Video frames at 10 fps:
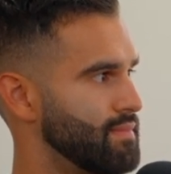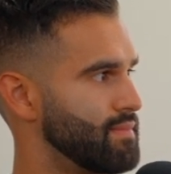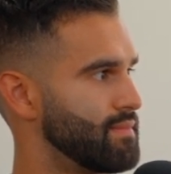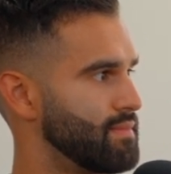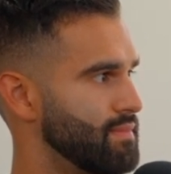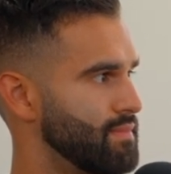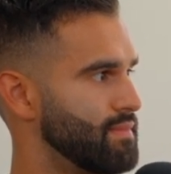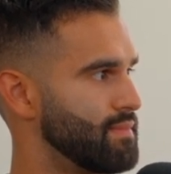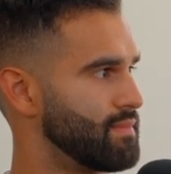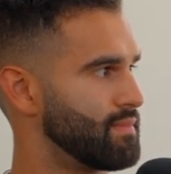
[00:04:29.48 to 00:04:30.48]

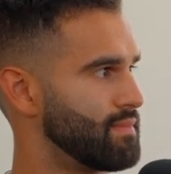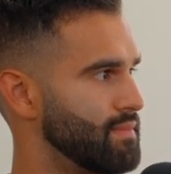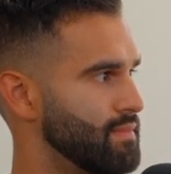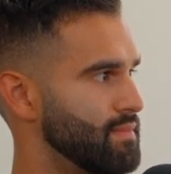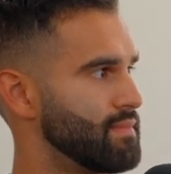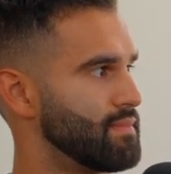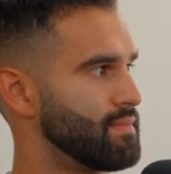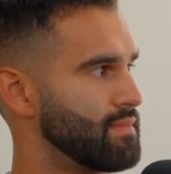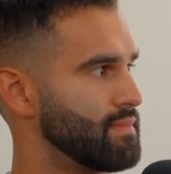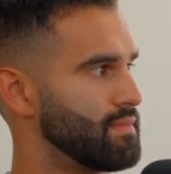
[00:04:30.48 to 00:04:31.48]

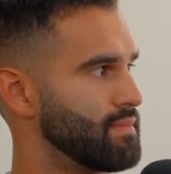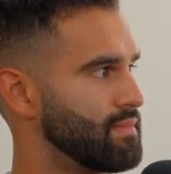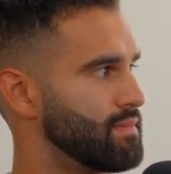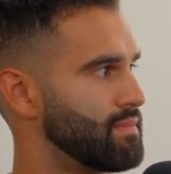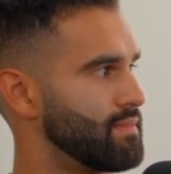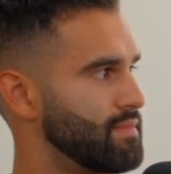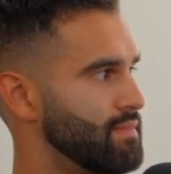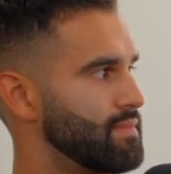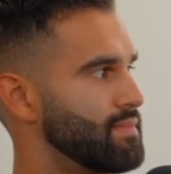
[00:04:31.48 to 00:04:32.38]
[no speech]